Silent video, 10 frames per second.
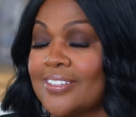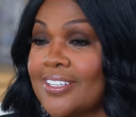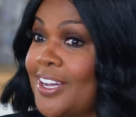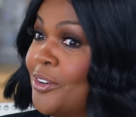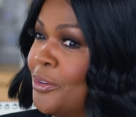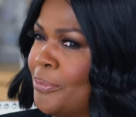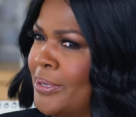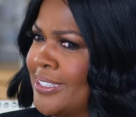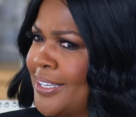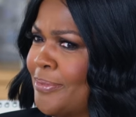well, I don't know
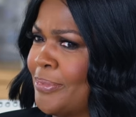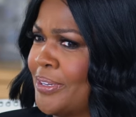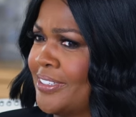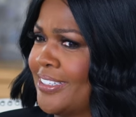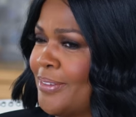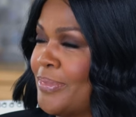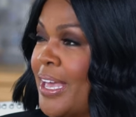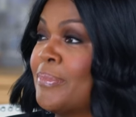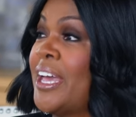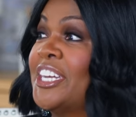about that, but okay. I'm
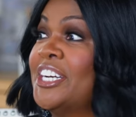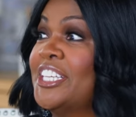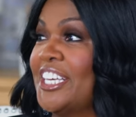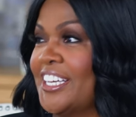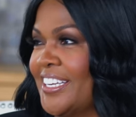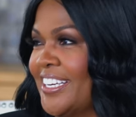not. I'm not done yet.